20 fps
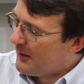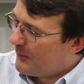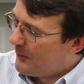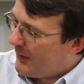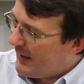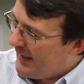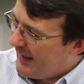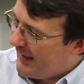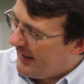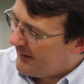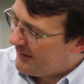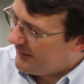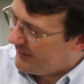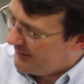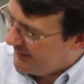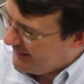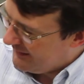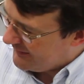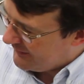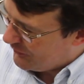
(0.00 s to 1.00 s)
where
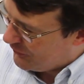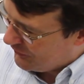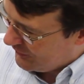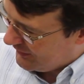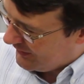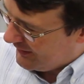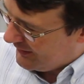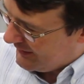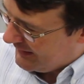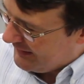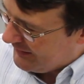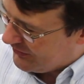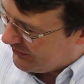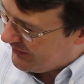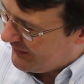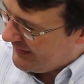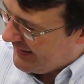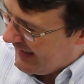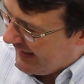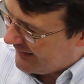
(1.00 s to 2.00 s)
these are hooked up,
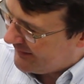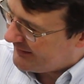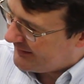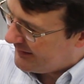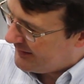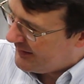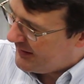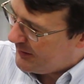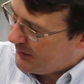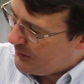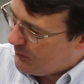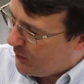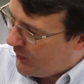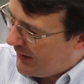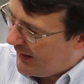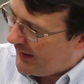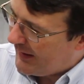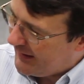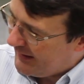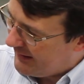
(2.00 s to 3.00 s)
each the x and the
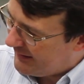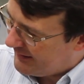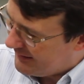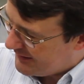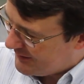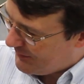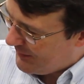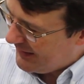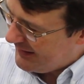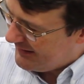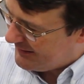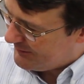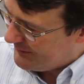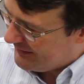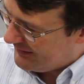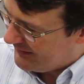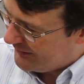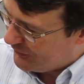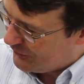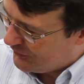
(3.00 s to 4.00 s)
y
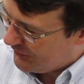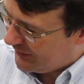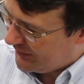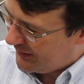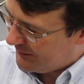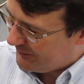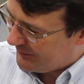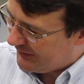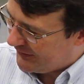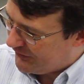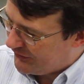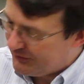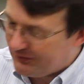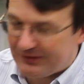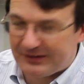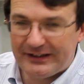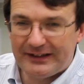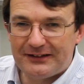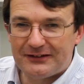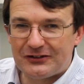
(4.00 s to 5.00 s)
displacements are hooked up to two
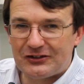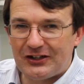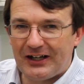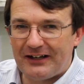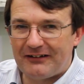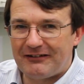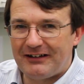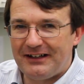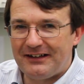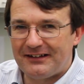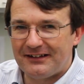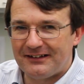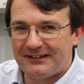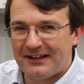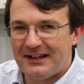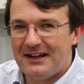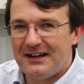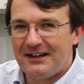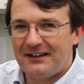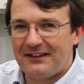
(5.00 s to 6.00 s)
signal generators
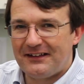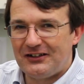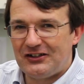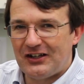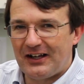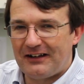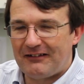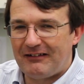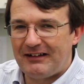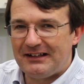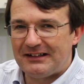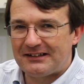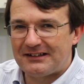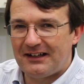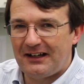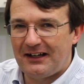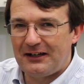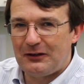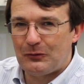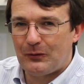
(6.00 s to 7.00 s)
that generate
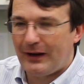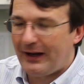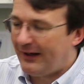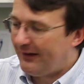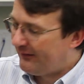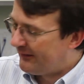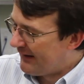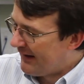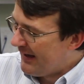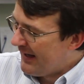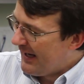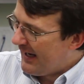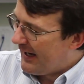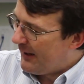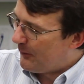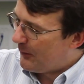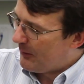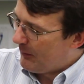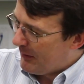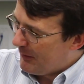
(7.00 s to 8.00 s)
sine waves,
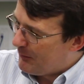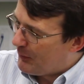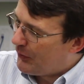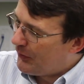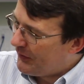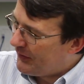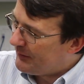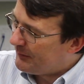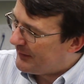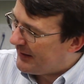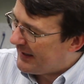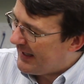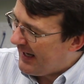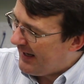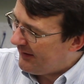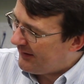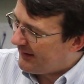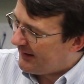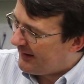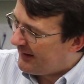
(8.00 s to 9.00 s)
and when we put them
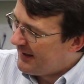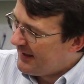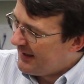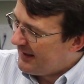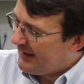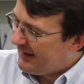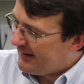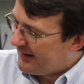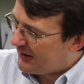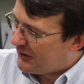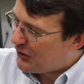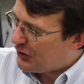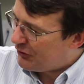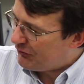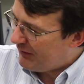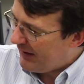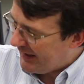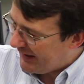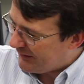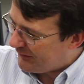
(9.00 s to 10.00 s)
together in the
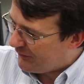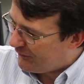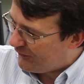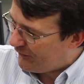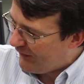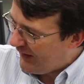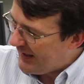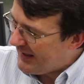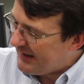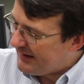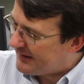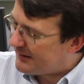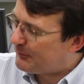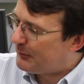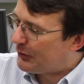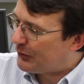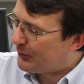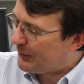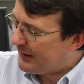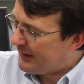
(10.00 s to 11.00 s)
correct phase
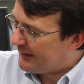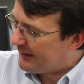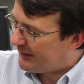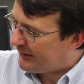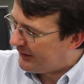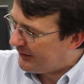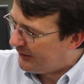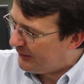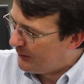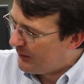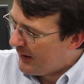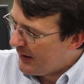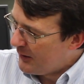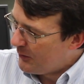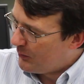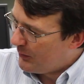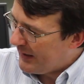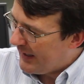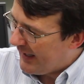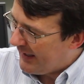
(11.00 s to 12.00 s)
between the two,
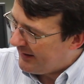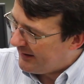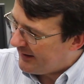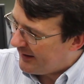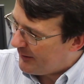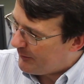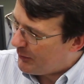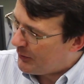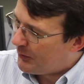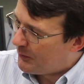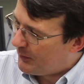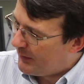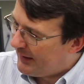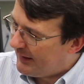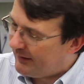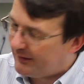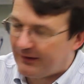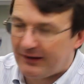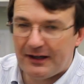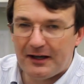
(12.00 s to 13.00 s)
we end up
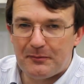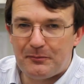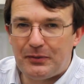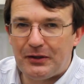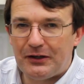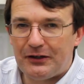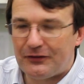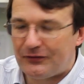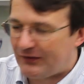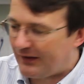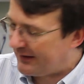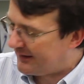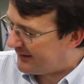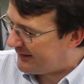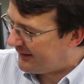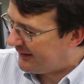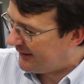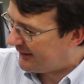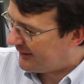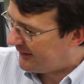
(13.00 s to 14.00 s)
with a perfect
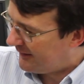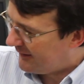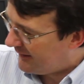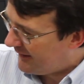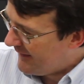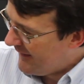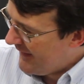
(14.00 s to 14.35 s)
circle.